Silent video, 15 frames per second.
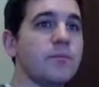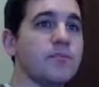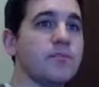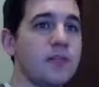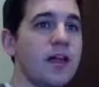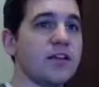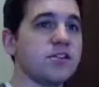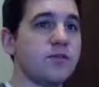
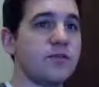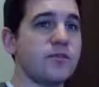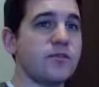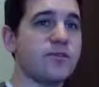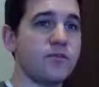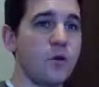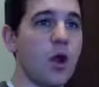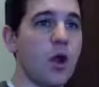selection
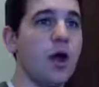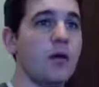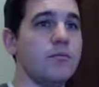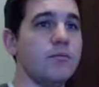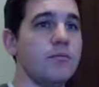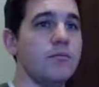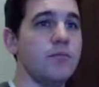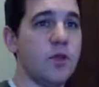
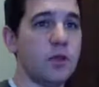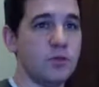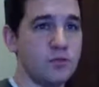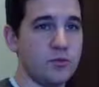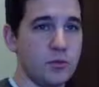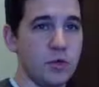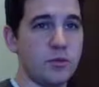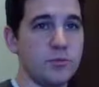from those
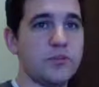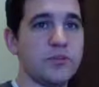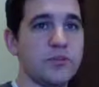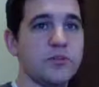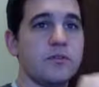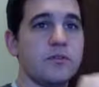groups.